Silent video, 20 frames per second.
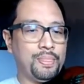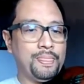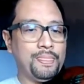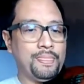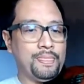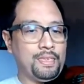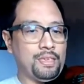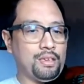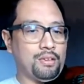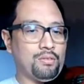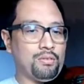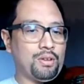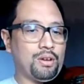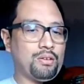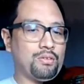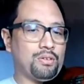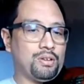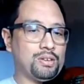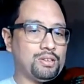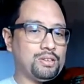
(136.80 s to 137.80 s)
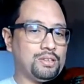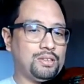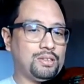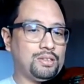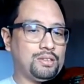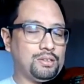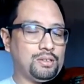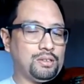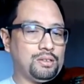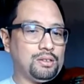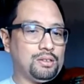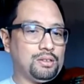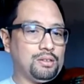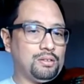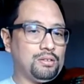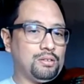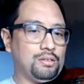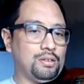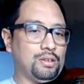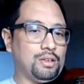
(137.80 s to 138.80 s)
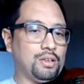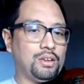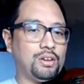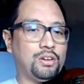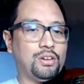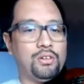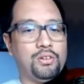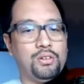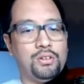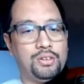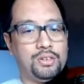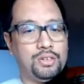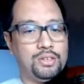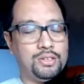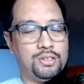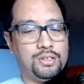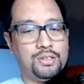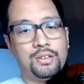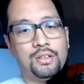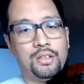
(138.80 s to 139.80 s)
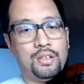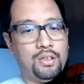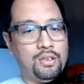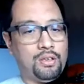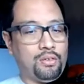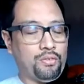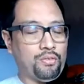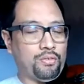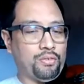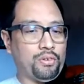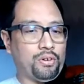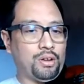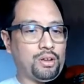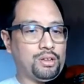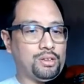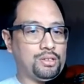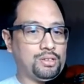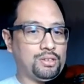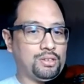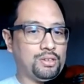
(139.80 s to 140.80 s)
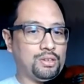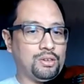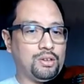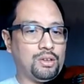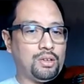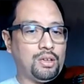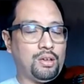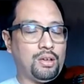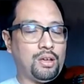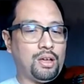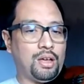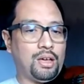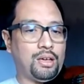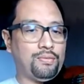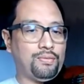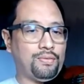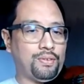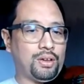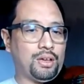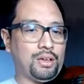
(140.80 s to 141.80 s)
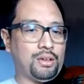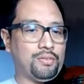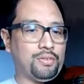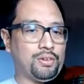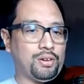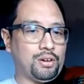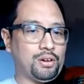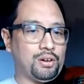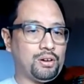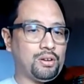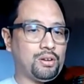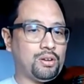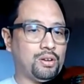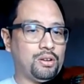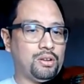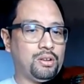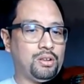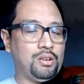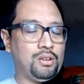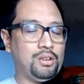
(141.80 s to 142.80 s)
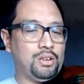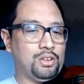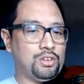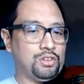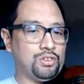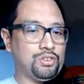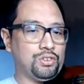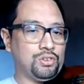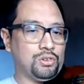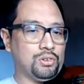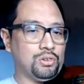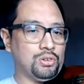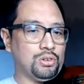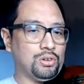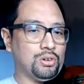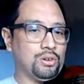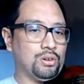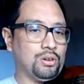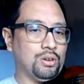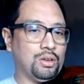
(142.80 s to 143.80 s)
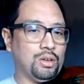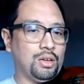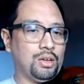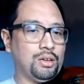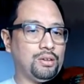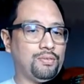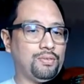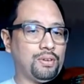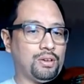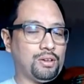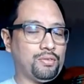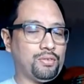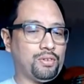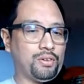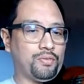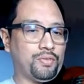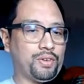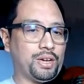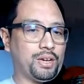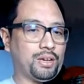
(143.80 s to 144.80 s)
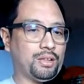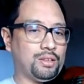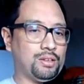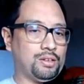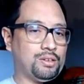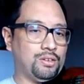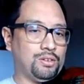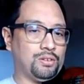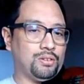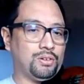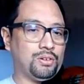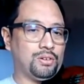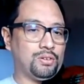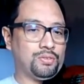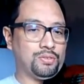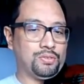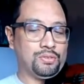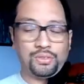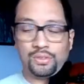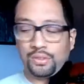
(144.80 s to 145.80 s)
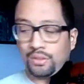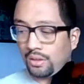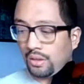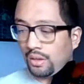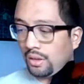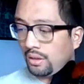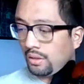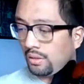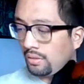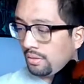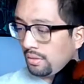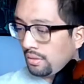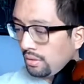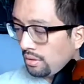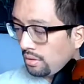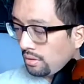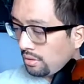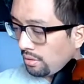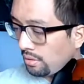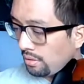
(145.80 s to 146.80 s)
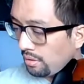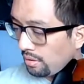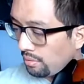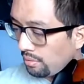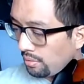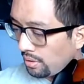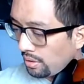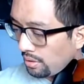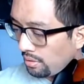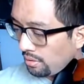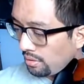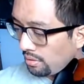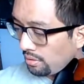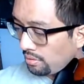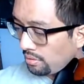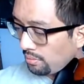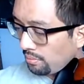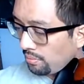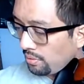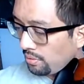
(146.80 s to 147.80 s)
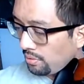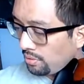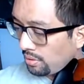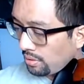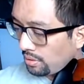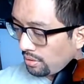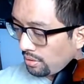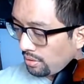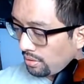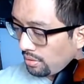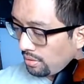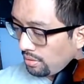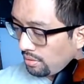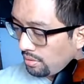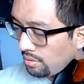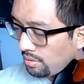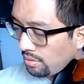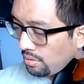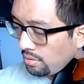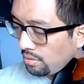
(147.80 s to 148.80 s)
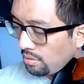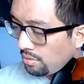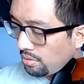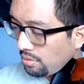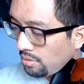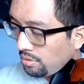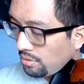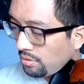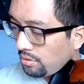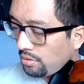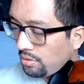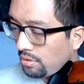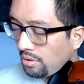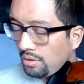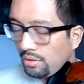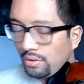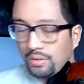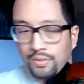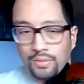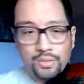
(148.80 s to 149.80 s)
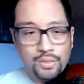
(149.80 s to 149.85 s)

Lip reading: And what I want to encourage is for us to high five our shoulder, high five our violin shoulder. Okay, so here we go. Here's some music to start with.